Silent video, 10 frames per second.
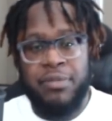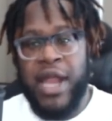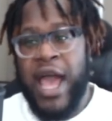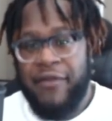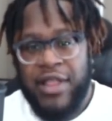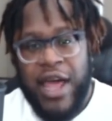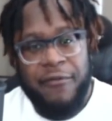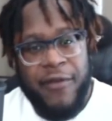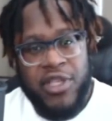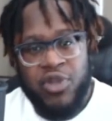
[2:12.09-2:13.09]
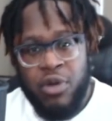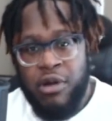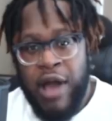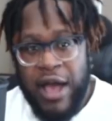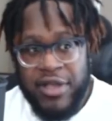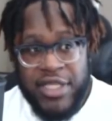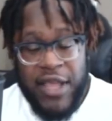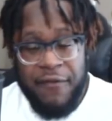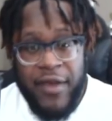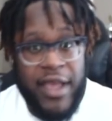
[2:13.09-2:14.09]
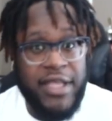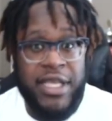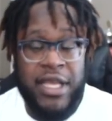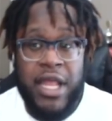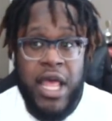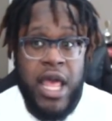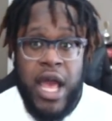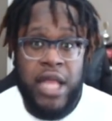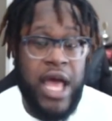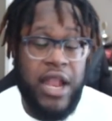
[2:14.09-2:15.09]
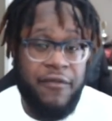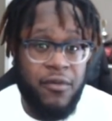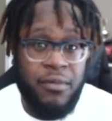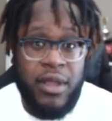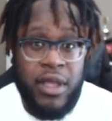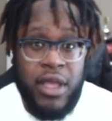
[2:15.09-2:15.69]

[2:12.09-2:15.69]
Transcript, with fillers: But I have a lot of friends who are Ohio State fans, and a lot of them,